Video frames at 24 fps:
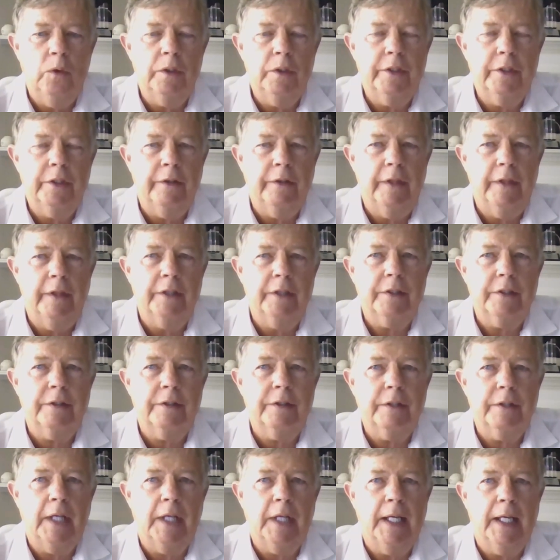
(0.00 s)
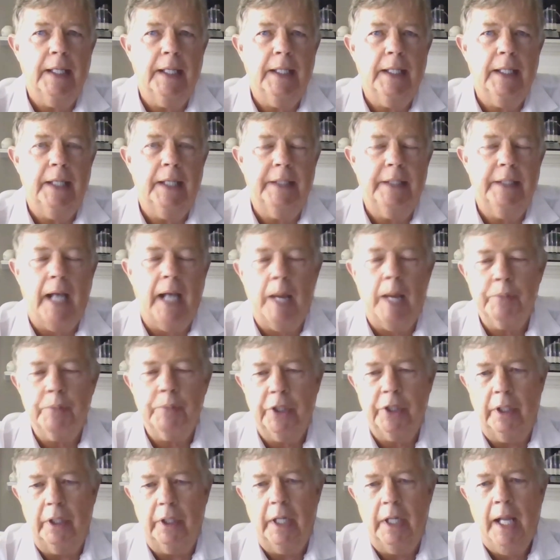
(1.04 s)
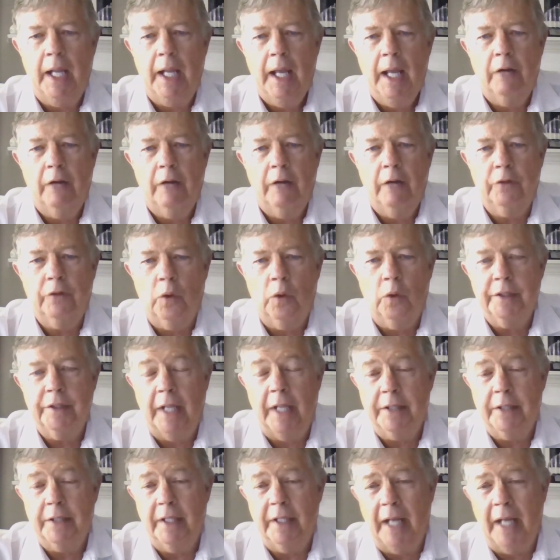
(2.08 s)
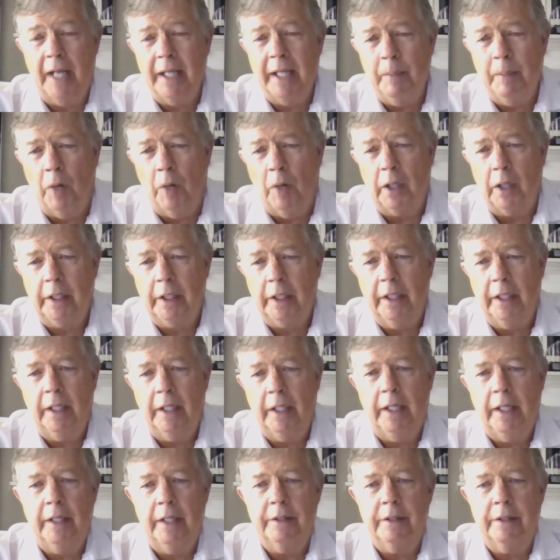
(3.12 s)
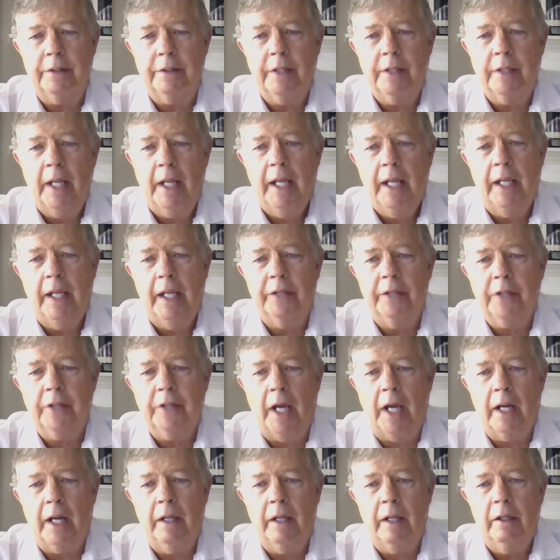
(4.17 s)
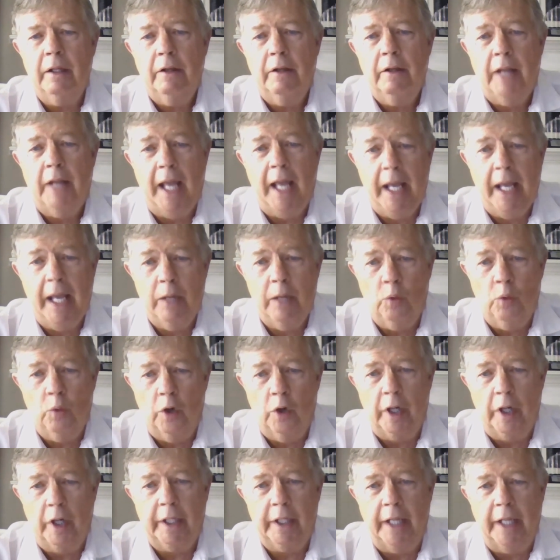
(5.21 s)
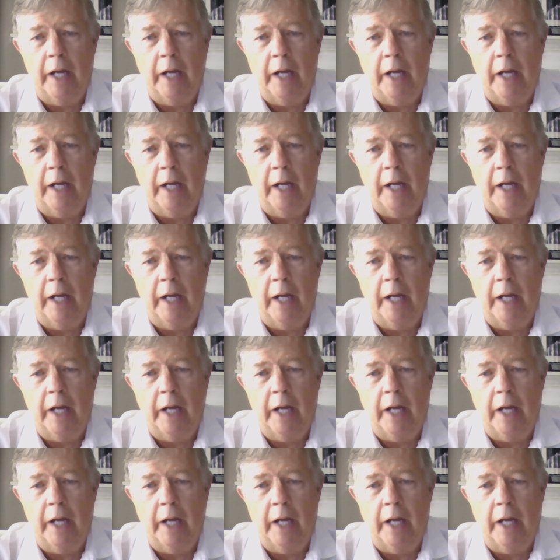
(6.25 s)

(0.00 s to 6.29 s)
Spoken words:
this adoption, of course, as in any market, is it's got to work.